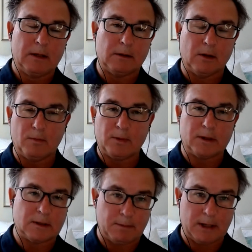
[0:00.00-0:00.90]
low
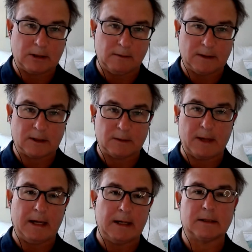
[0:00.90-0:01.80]
participation of
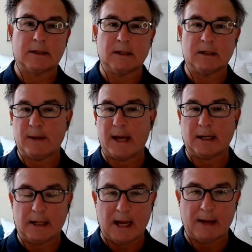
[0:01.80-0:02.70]
Hispanics, the
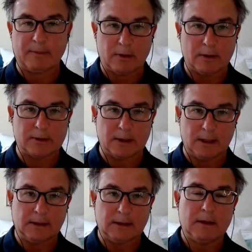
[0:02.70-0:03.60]
Hispanic gap
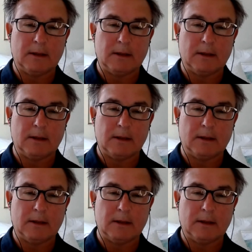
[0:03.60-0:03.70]
closing,